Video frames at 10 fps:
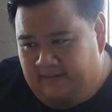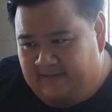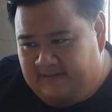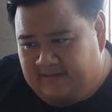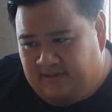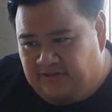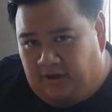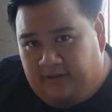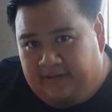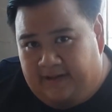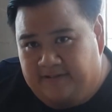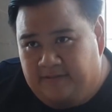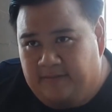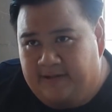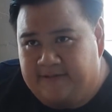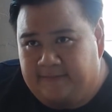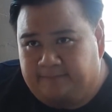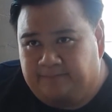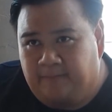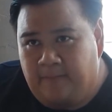This is their chocolate ice cream, guys.
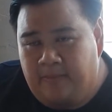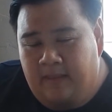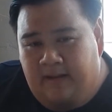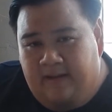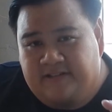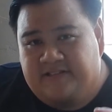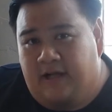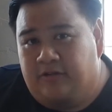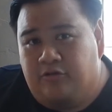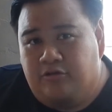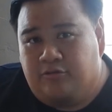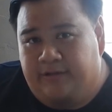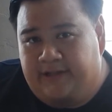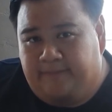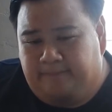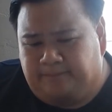It's not too sweet.